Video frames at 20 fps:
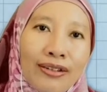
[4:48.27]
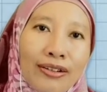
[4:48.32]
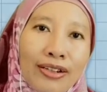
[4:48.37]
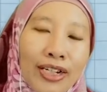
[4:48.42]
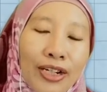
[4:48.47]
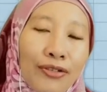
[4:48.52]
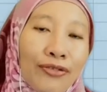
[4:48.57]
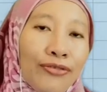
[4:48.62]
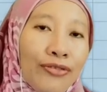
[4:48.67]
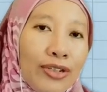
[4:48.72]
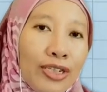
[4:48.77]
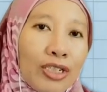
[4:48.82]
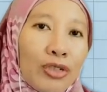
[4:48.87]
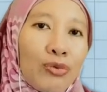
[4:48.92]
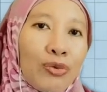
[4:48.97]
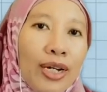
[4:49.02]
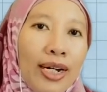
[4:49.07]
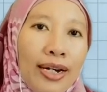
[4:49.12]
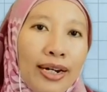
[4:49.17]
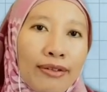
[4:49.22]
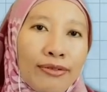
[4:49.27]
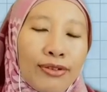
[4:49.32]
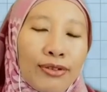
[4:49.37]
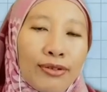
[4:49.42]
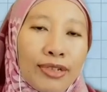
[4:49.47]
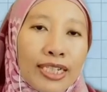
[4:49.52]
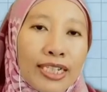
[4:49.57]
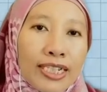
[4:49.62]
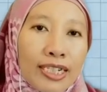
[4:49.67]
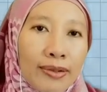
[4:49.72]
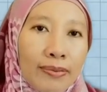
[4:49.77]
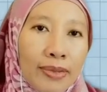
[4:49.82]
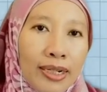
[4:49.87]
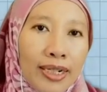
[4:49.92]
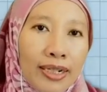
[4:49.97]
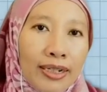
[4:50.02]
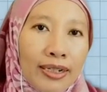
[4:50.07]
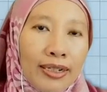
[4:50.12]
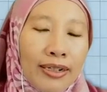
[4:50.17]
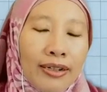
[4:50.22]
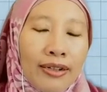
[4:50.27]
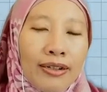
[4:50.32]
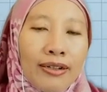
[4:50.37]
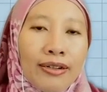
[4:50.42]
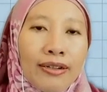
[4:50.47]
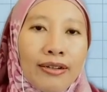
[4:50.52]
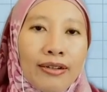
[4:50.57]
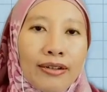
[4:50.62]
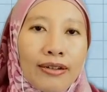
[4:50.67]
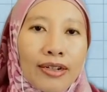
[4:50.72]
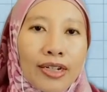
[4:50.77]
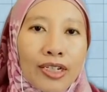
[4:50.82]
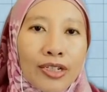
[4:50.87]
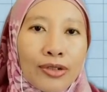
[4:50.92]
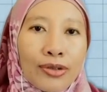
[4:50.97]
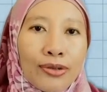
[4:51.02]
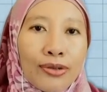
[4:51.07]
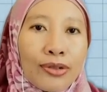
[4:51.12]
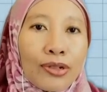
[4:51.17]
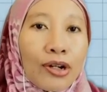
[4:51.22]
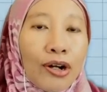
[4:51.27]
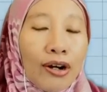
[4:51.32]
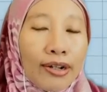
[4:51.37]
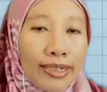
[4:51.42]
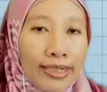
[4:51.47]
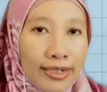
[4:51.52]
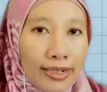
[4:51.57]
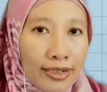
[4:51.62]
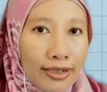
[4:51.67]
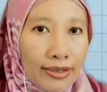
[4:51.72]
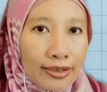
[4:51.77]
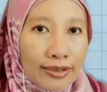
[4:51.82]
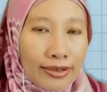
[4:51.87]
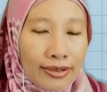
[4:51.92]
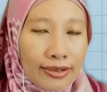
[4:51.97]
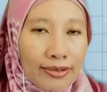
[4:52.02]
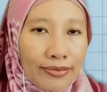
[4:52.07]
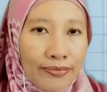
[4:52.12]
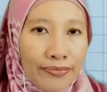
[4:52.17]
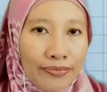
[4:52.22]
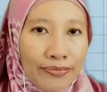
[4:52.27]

Okay, first we have to determine two coordinates,